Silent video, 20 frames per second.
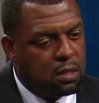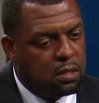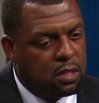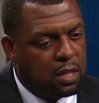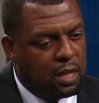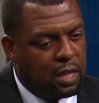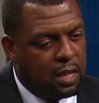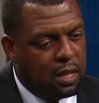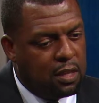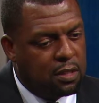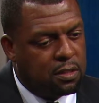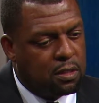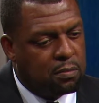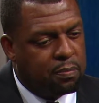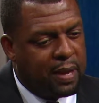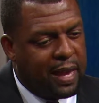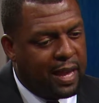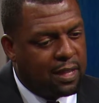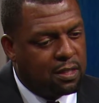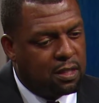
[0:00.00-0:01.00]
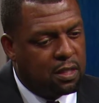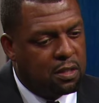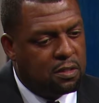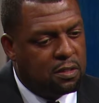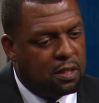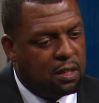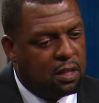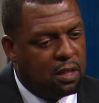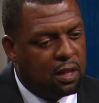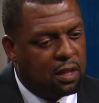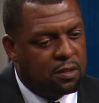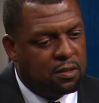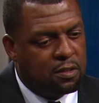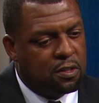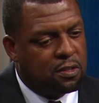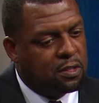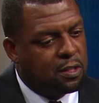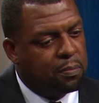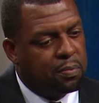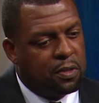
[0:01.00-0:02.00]
to East and back to the city and
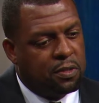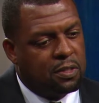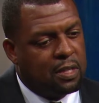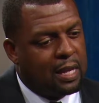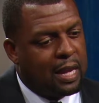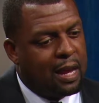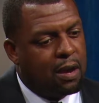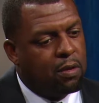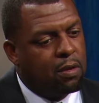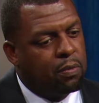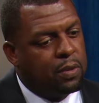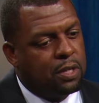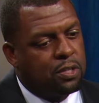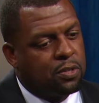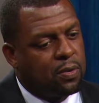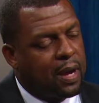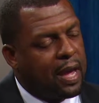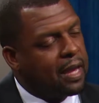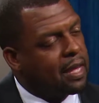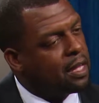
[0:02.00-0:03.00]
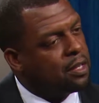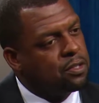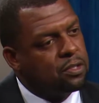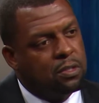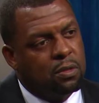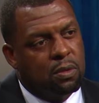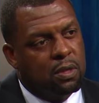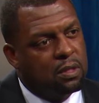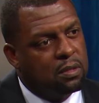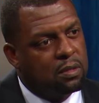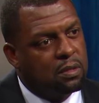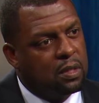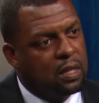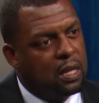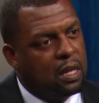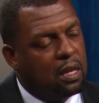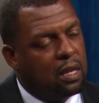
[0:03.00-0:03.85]
just simply saying, how are we tracking students?